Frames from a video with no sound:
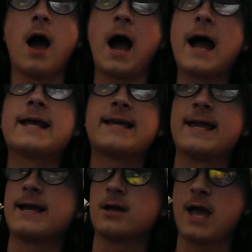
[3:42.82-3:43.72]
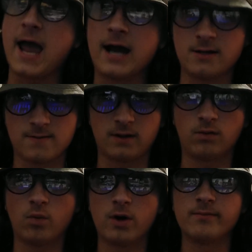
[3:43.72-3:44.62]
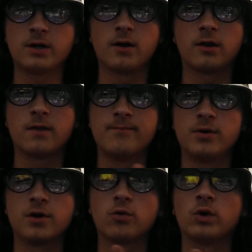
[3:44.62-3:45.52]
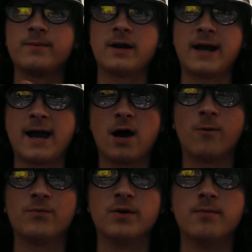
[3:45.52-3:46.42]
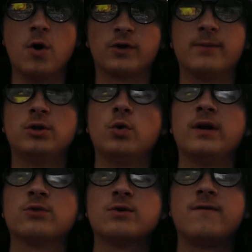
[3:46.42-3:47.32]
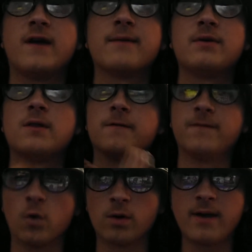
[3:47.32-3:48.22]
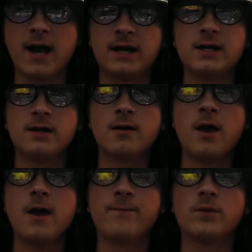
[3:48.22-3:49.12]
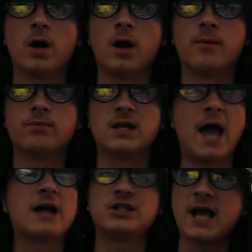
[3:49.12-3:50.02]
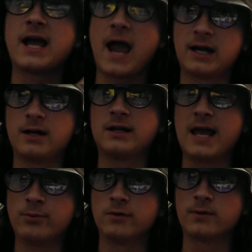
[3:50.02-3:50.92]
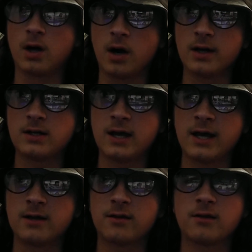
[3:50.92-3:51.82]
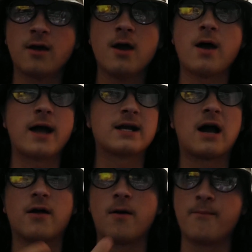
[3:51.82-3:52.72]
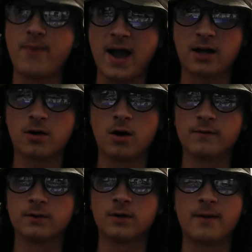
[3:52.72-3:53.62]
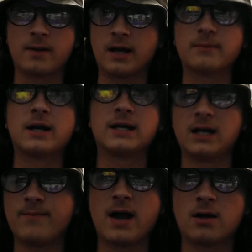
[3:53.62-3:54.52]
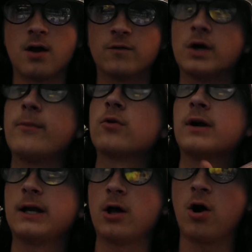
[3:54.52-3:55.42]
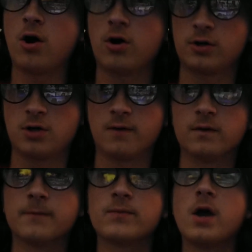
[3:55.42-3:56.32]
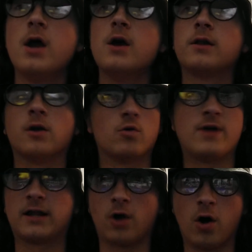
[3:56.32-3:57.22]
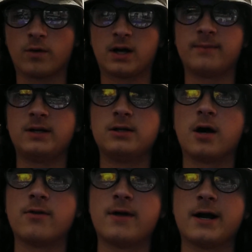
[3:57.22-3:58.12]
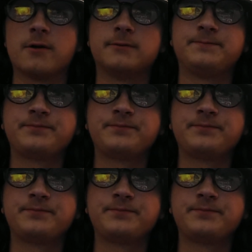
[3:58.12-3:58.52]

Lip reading: I can't add in this one because the book's already been out. The most I'm doing is revamping the formatting. Actually, I added a table of contents. I got a back cover. I'm gonna get a back cover, and I'm also gonna get a hard cover. So that's all gonna be done there.